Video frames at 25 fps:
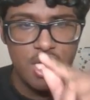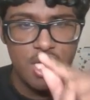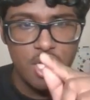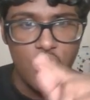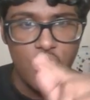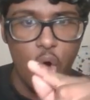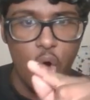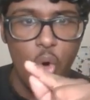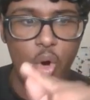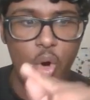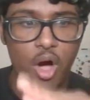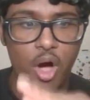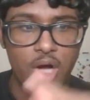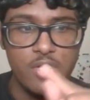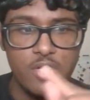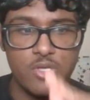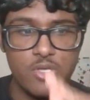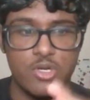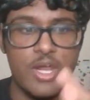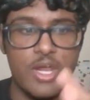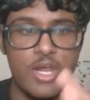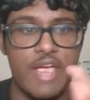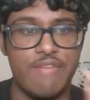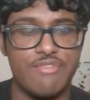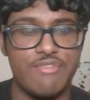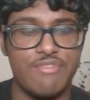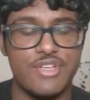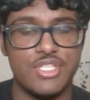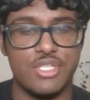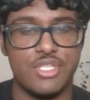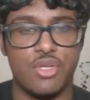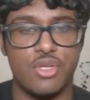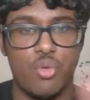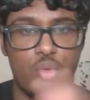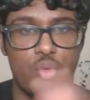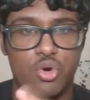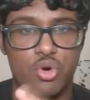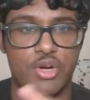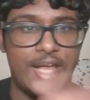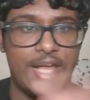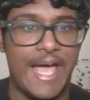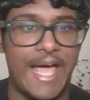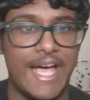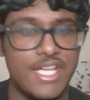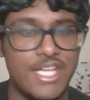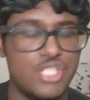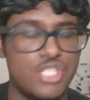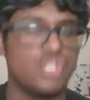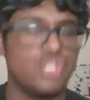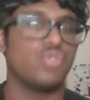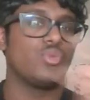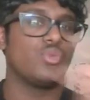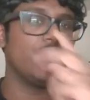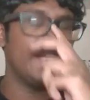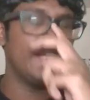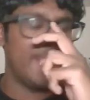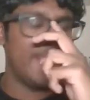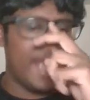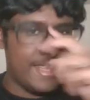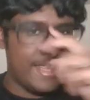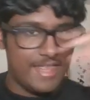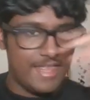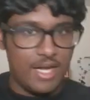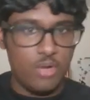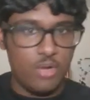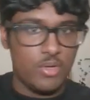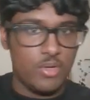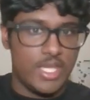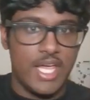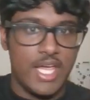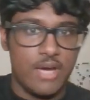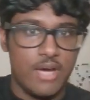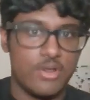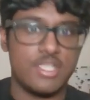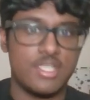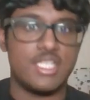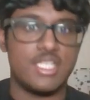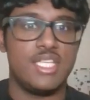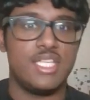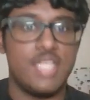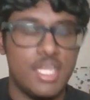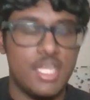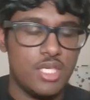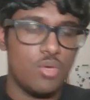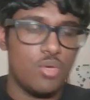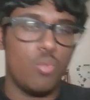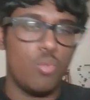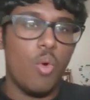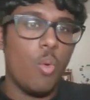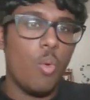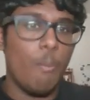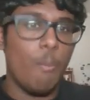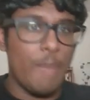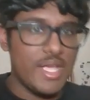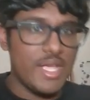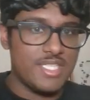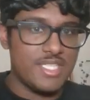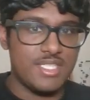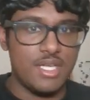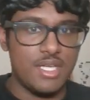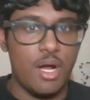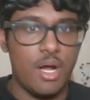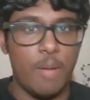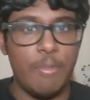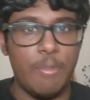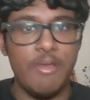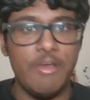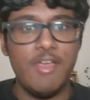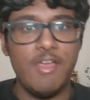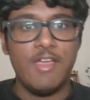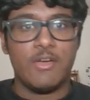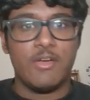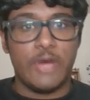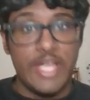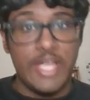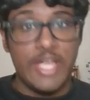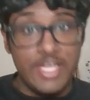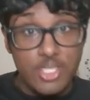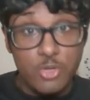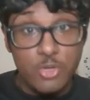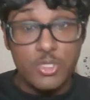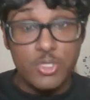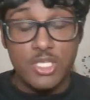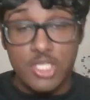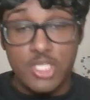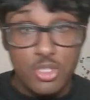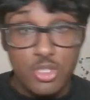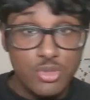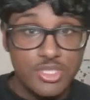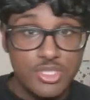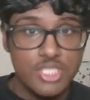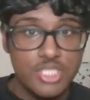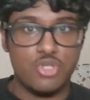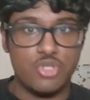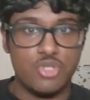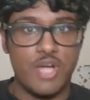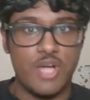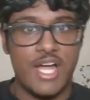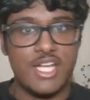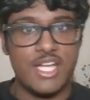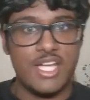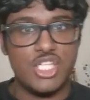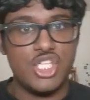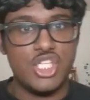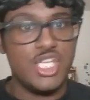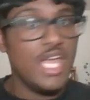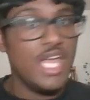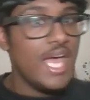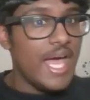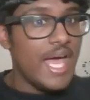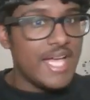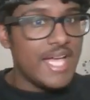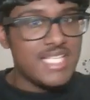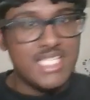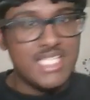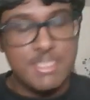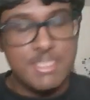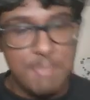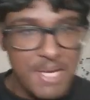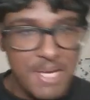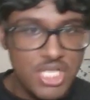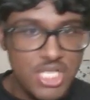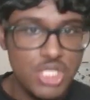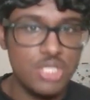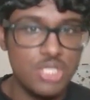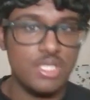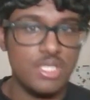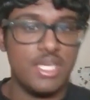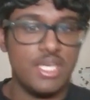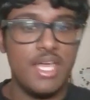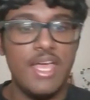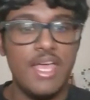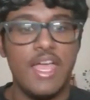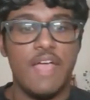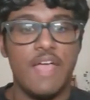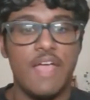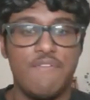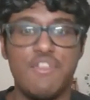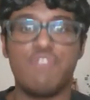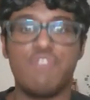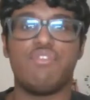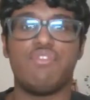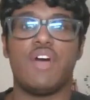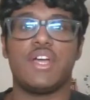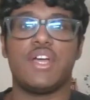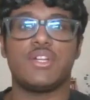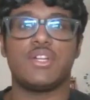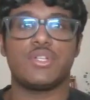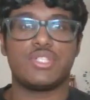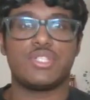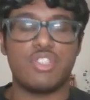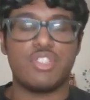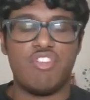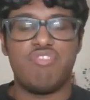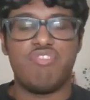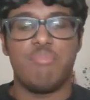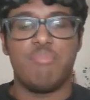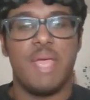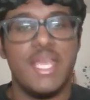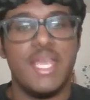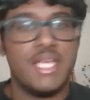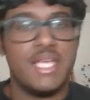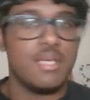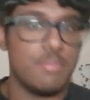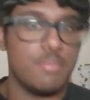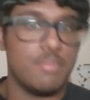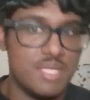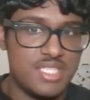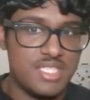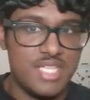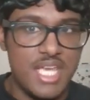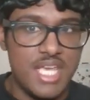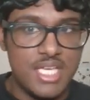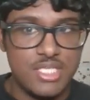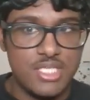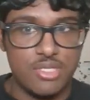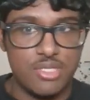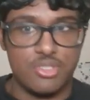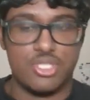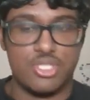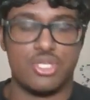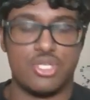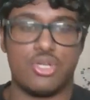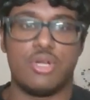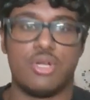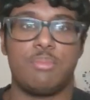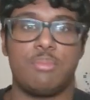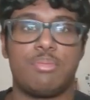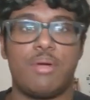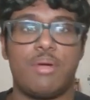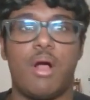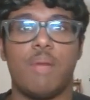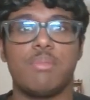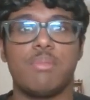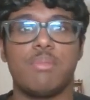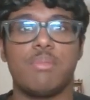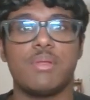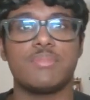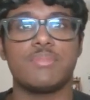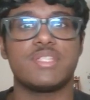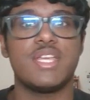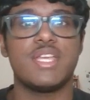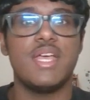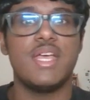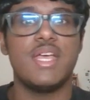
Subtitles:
go under every single word as you read it. And that'll guarantee that you won't mess it up, right? And you can use this strategy, especially if you find yourself making mistakes on certain problems